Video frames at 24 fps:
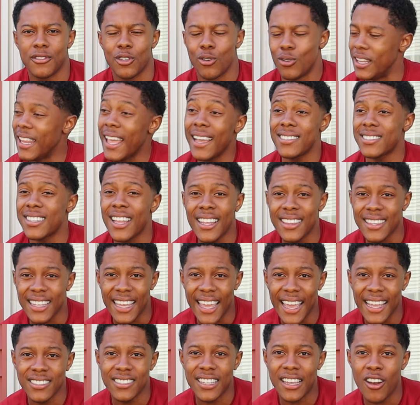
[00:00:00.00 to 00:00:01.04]
And that's not the
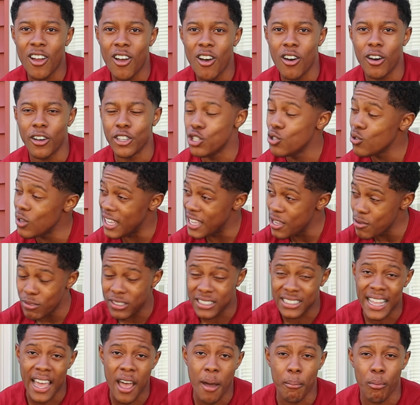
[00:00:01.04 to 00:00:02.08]
case at all. You, he
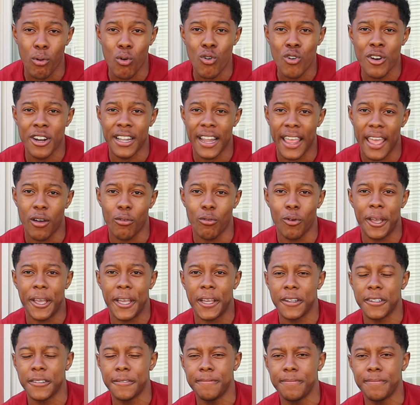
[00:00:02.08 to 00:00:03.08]
was not born that way.